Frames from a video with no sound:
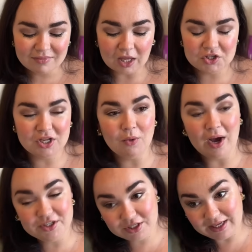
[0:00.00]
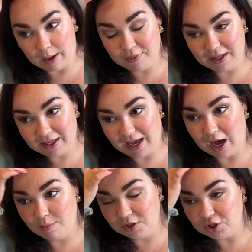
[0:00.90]
So I just kept thinking
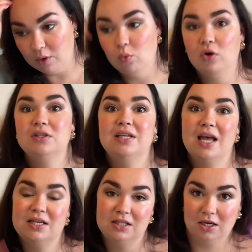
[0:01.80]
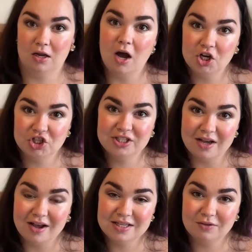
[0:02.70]
how much I wanted the larger
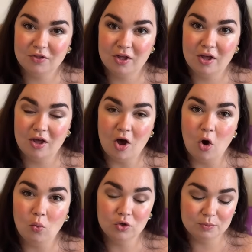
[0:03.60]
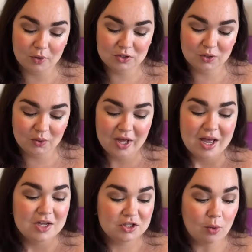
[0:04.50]
size of the hot water bottle.
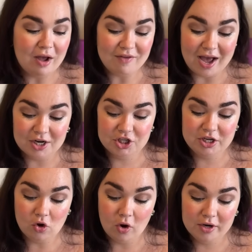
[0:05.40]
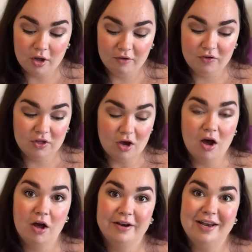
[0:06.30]
So I've actually got enough
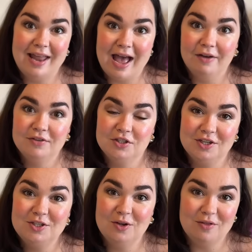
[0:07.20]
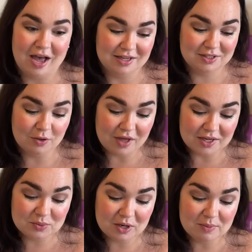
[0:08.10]
yarn left to do that. So
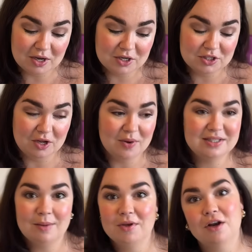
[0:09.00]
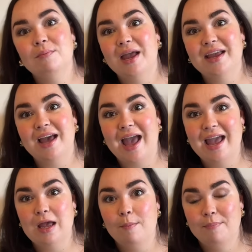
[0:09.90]
that's what I'm going to do, is I'm going to make
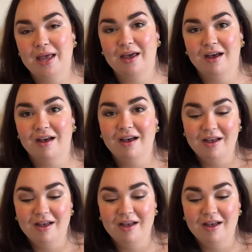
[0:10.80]
a bigger